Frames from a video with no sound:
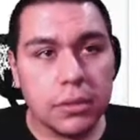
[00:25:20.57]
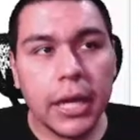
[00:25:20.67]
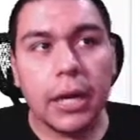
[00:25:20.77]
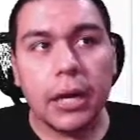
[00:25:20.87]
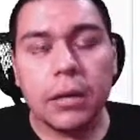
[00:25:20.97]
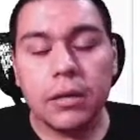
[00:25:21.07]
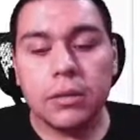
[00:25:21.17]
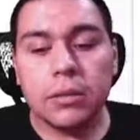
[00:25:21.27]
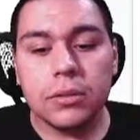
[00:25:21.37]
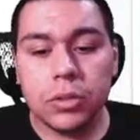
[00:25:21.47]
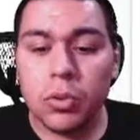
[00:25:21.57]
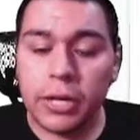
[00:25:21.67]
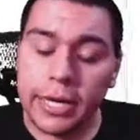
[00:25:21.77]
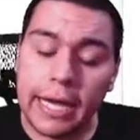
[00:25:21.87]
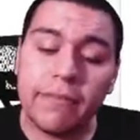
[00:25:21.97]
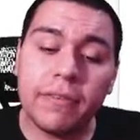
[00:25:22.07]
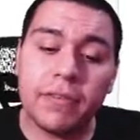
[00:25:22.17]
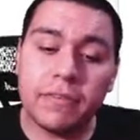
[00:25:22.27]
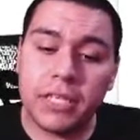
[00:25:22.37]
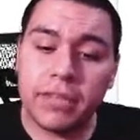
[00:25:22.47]
Yeah. So would I have
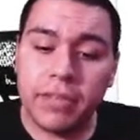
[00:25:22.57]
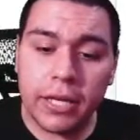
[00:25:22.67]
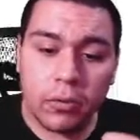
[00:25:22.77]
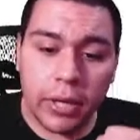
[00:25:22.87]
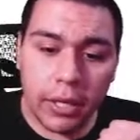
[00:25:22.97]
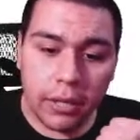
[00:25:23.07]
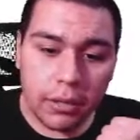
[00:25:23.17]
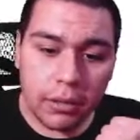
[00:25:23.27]
enough to give that away?